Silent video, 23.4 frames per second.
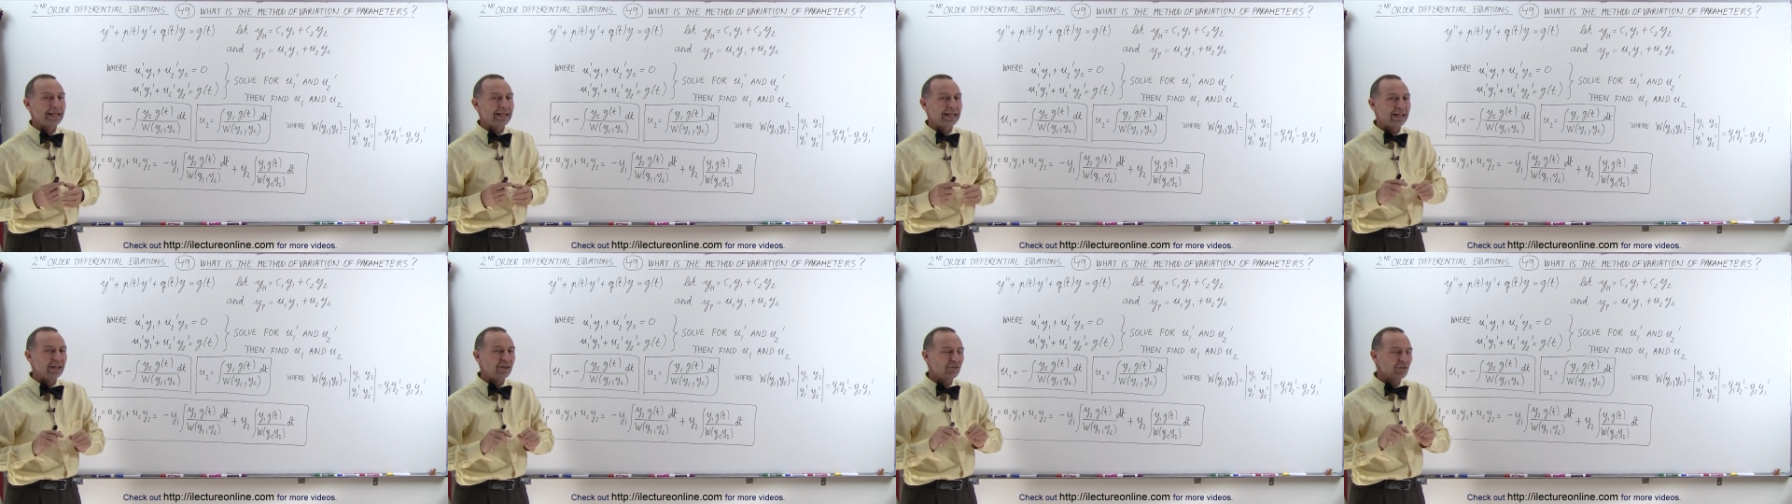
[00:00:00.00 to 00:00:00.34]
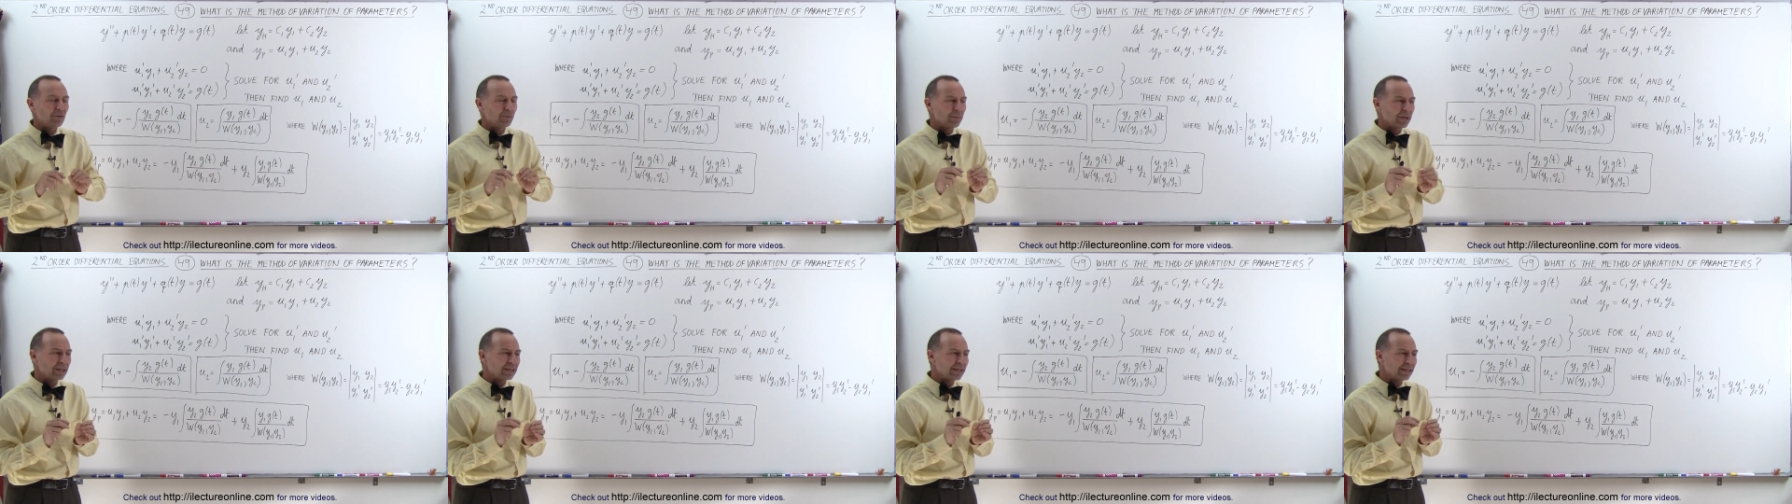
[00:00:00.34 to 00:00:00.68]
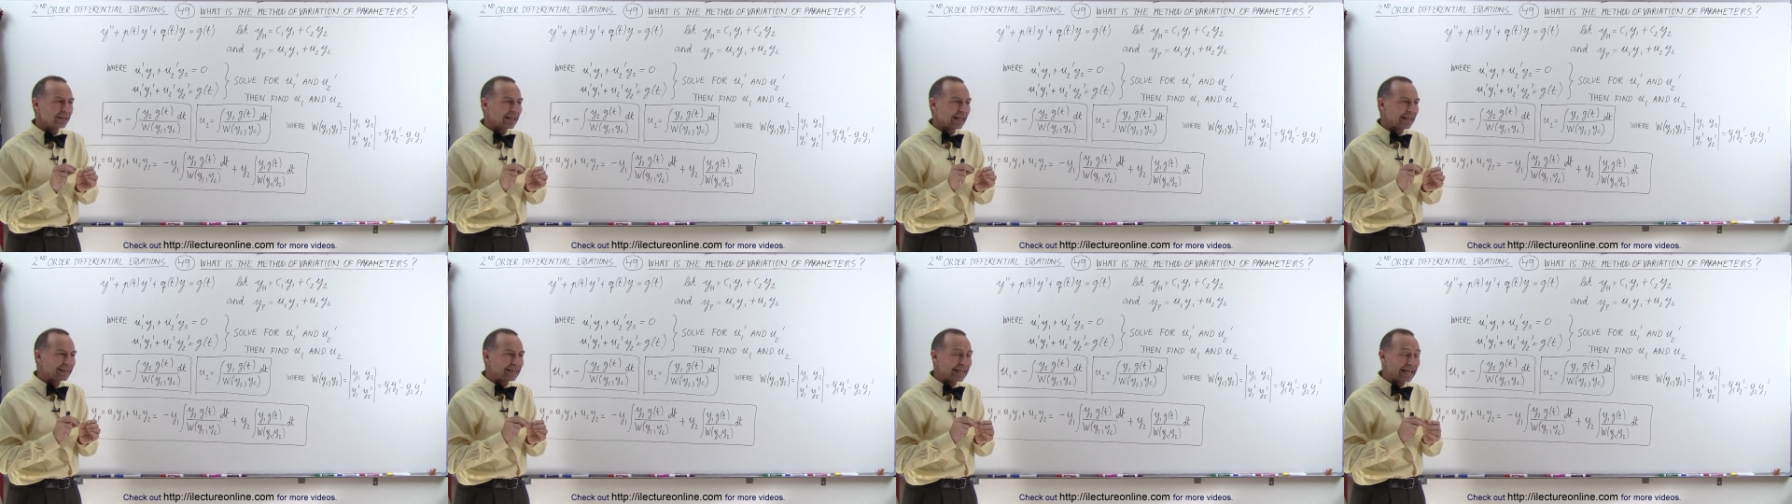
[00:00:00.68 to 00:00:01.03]
It is a
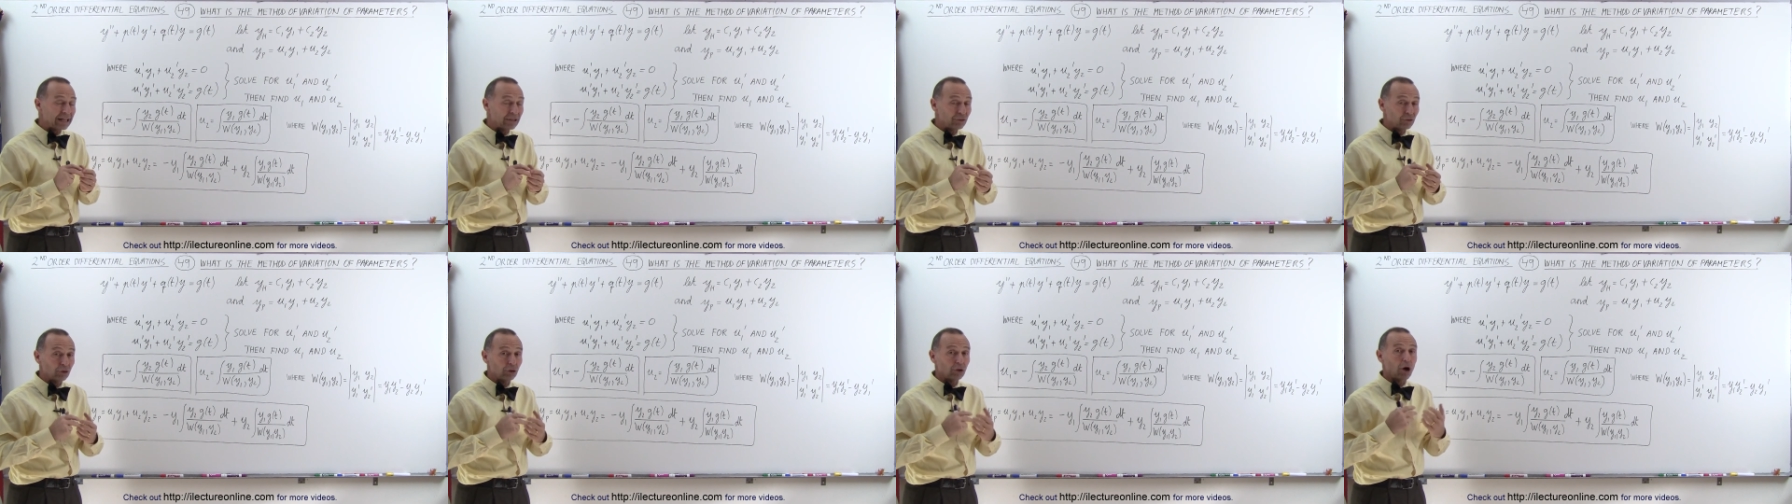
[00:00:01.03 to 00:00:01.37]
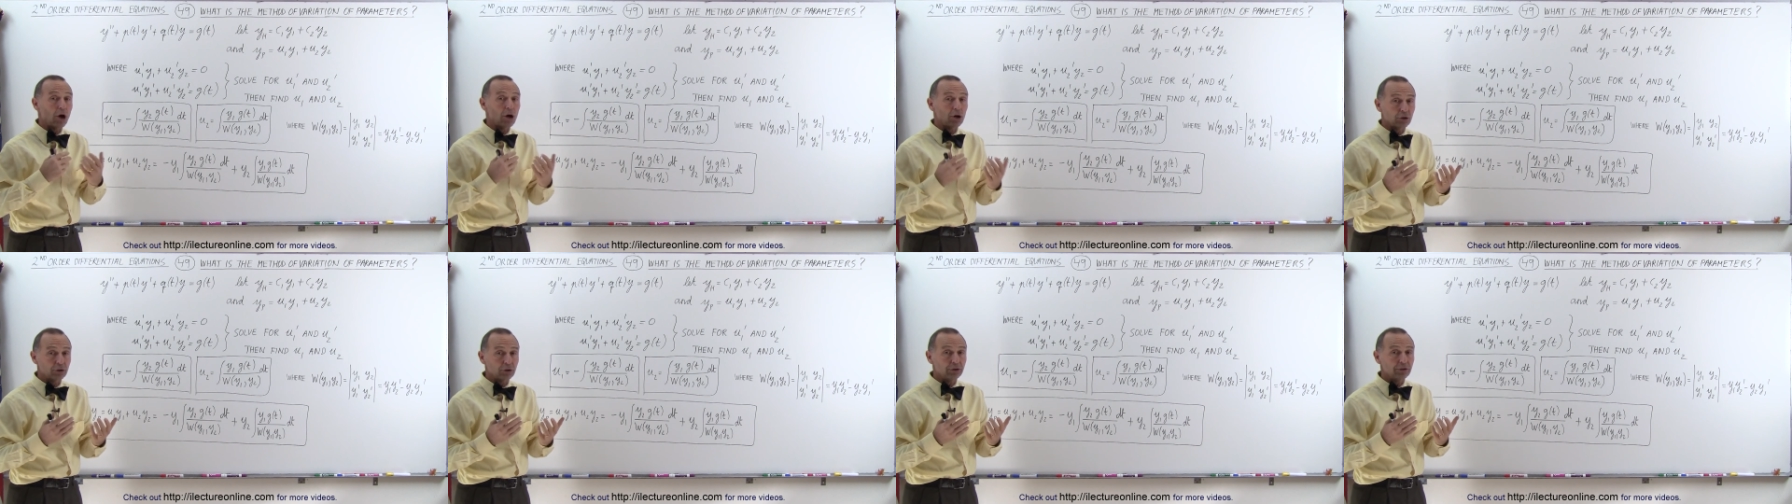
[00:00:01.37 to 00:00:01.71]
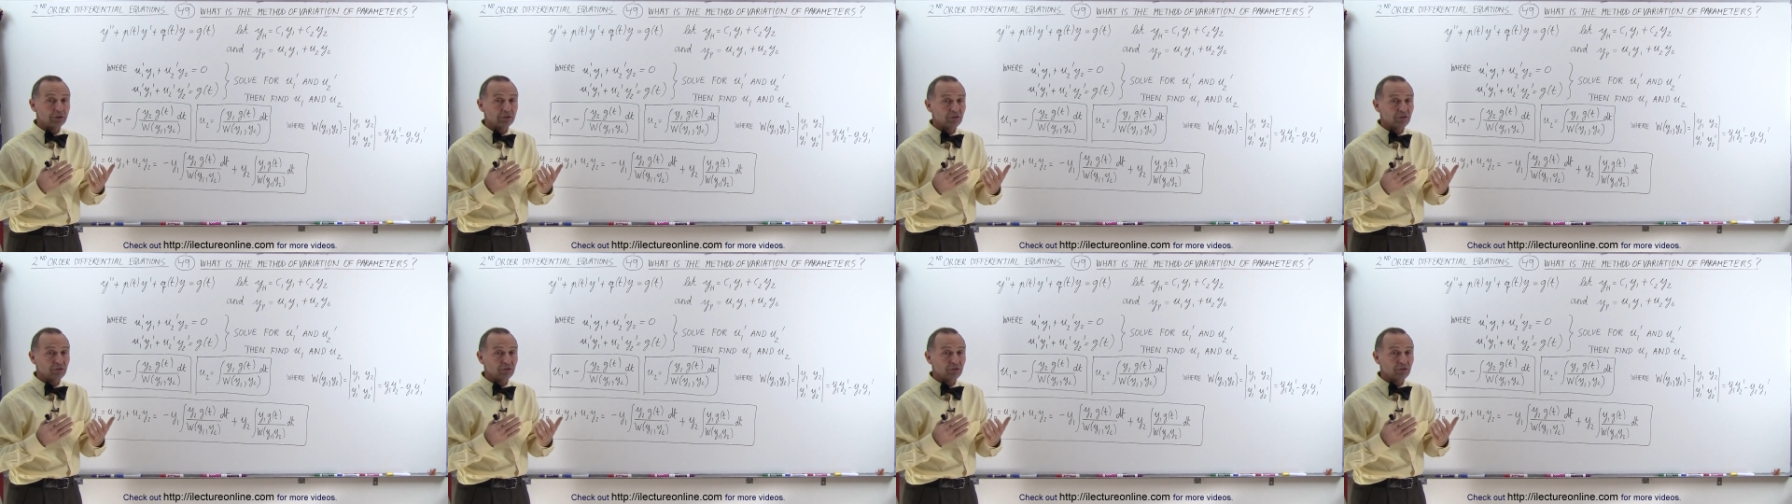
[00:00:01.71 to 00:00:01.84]
method that takes longer.